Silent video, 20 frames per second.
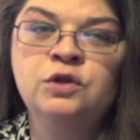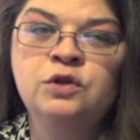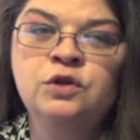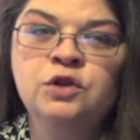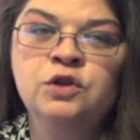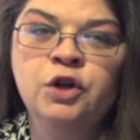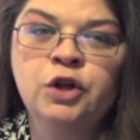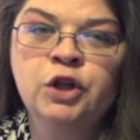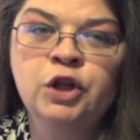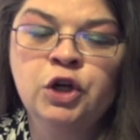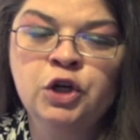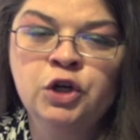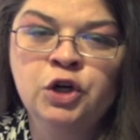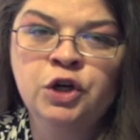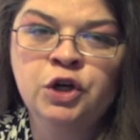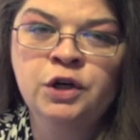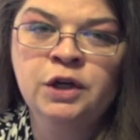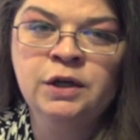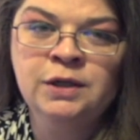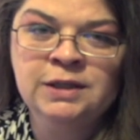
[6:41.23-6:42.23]
to
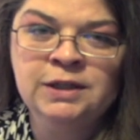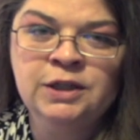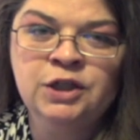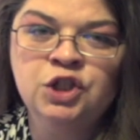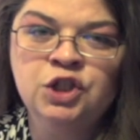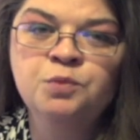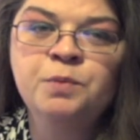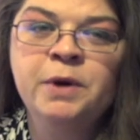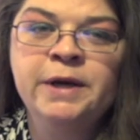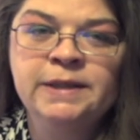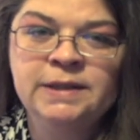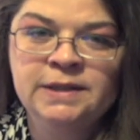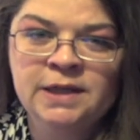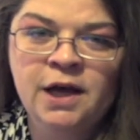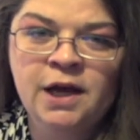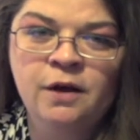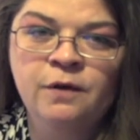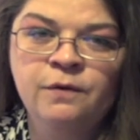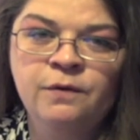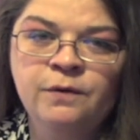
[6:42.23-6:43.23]
learn and teach
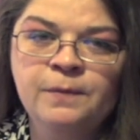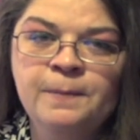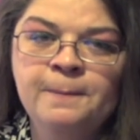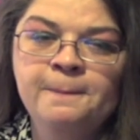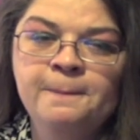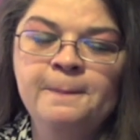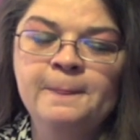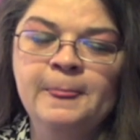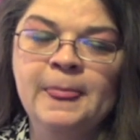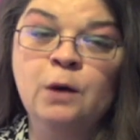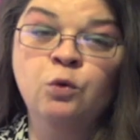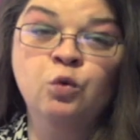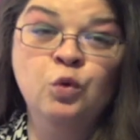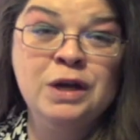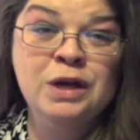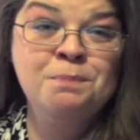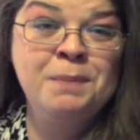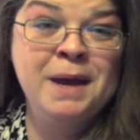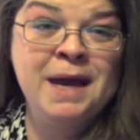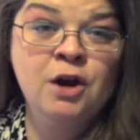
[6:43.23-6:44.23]
myself,
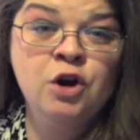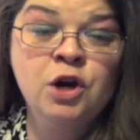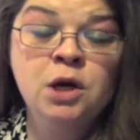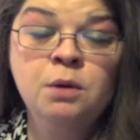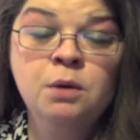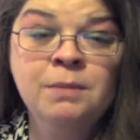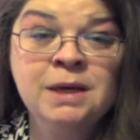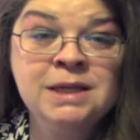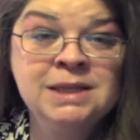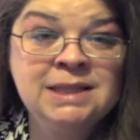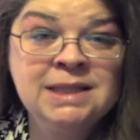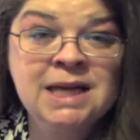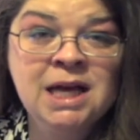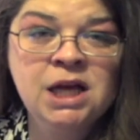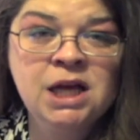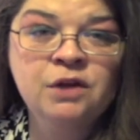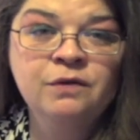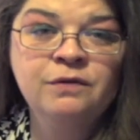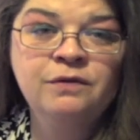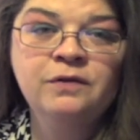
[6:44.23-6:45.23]
reparent
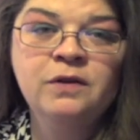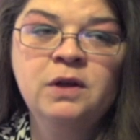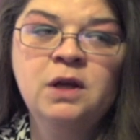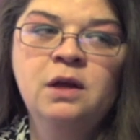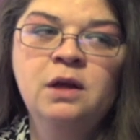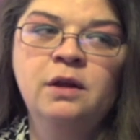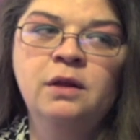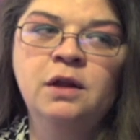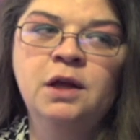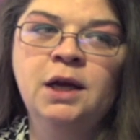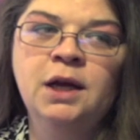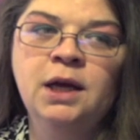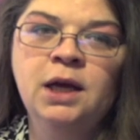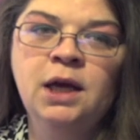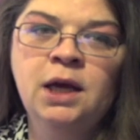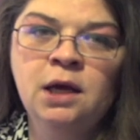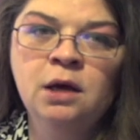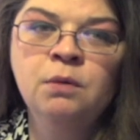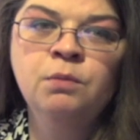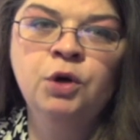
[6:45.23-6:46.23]
myself, that I
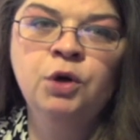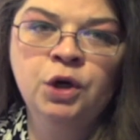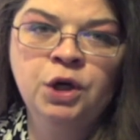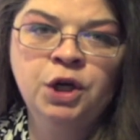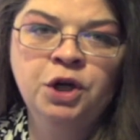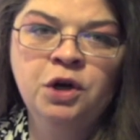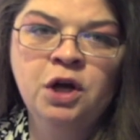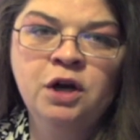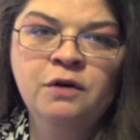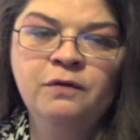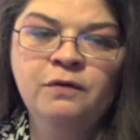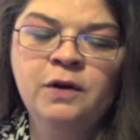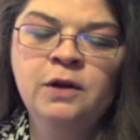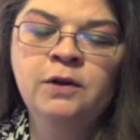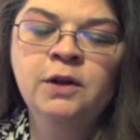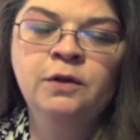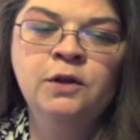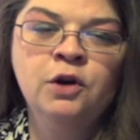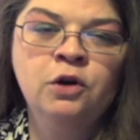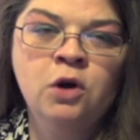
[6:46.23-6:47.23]
am good enough and
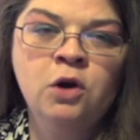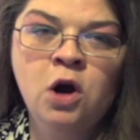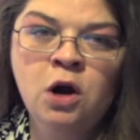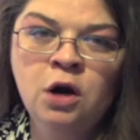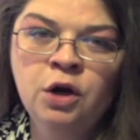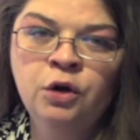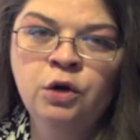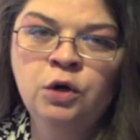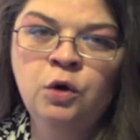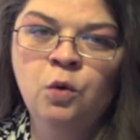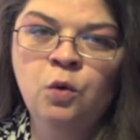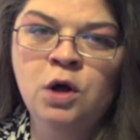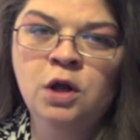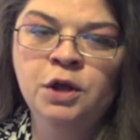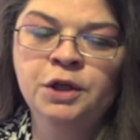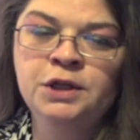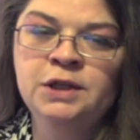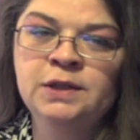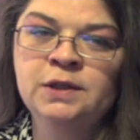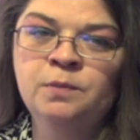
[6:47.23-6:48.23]
that there are good
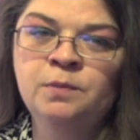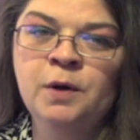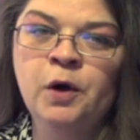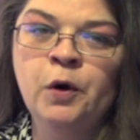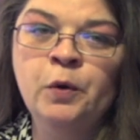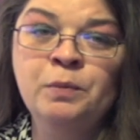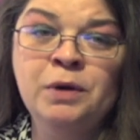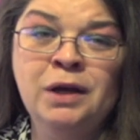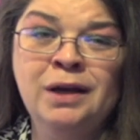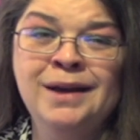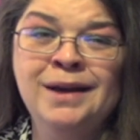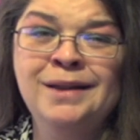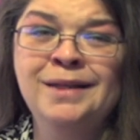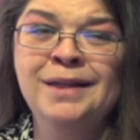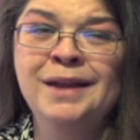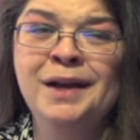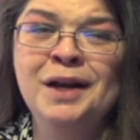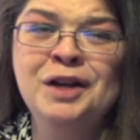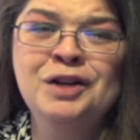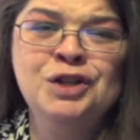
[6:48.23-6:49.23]
qualities about me and
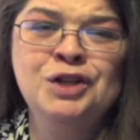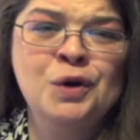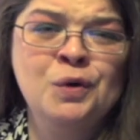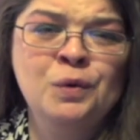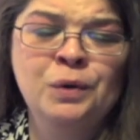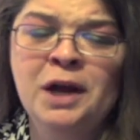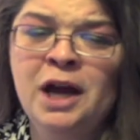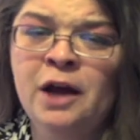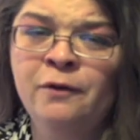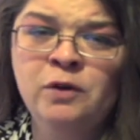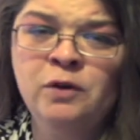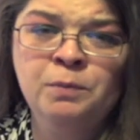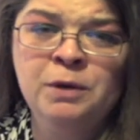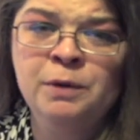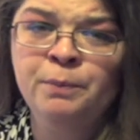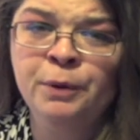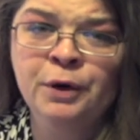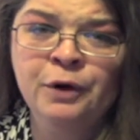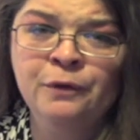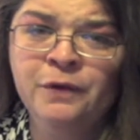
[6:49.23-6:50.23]
that I don't have to be
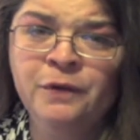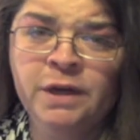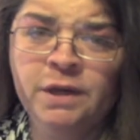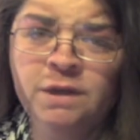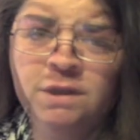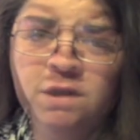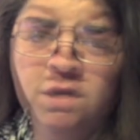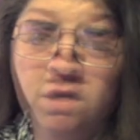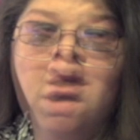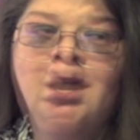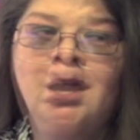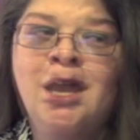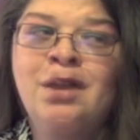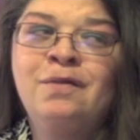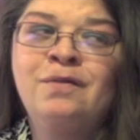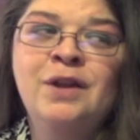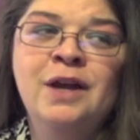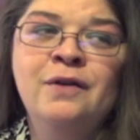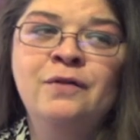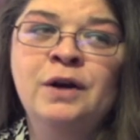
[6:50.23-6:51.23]
perfect.
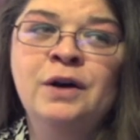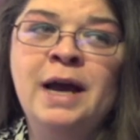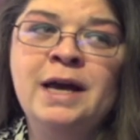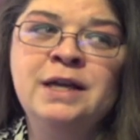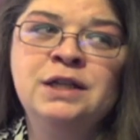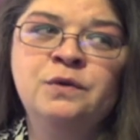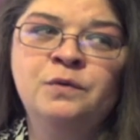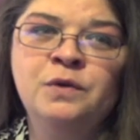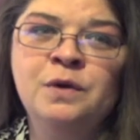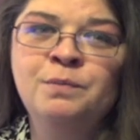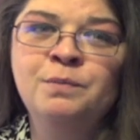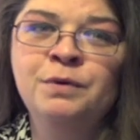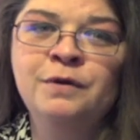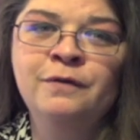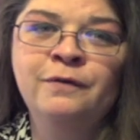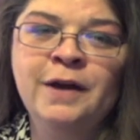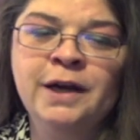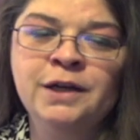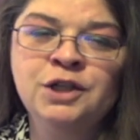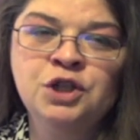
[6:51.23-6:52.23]
I've never asked for
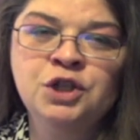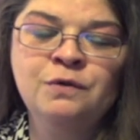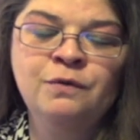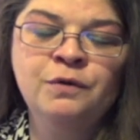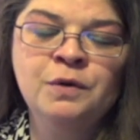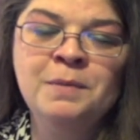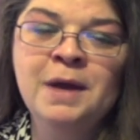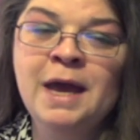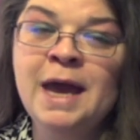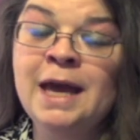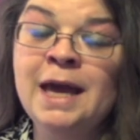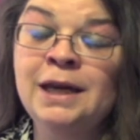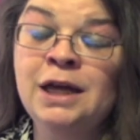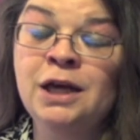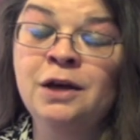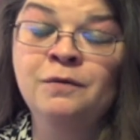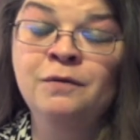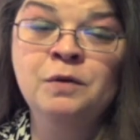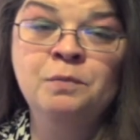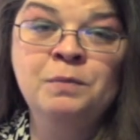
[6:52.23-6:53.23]
perfection from any
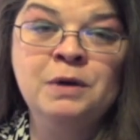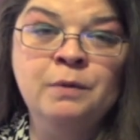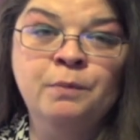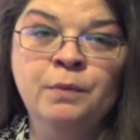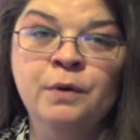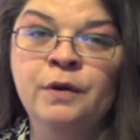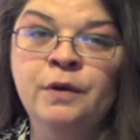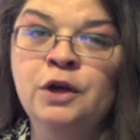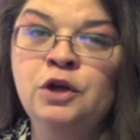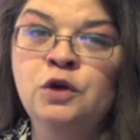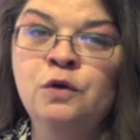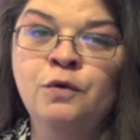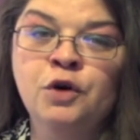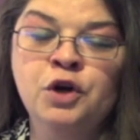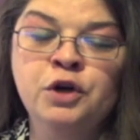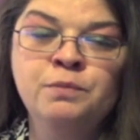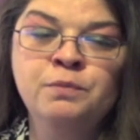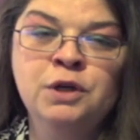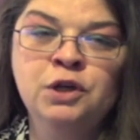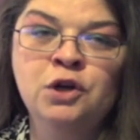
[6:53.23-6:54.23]
of the people that you've
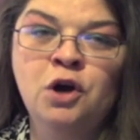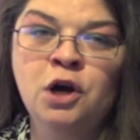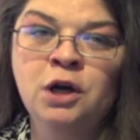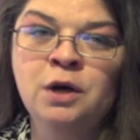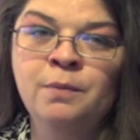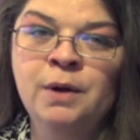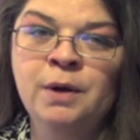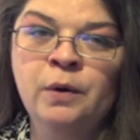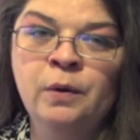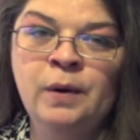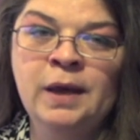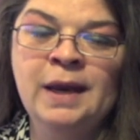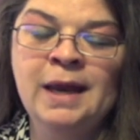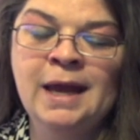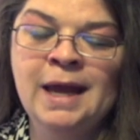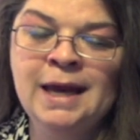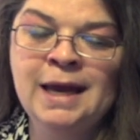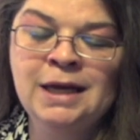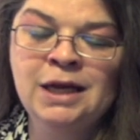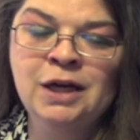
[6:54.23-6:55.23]
heard me talk about in
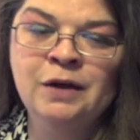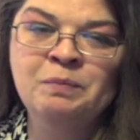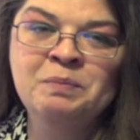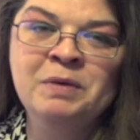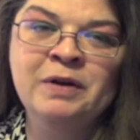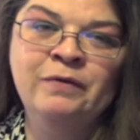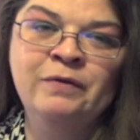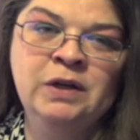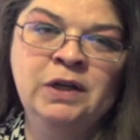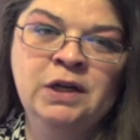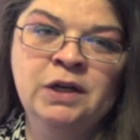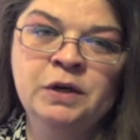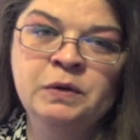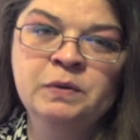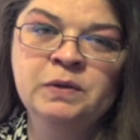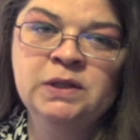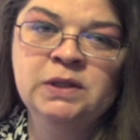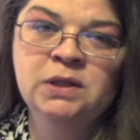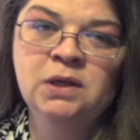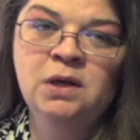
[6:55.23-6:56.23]
any of my
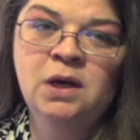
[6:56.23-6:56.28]
videos,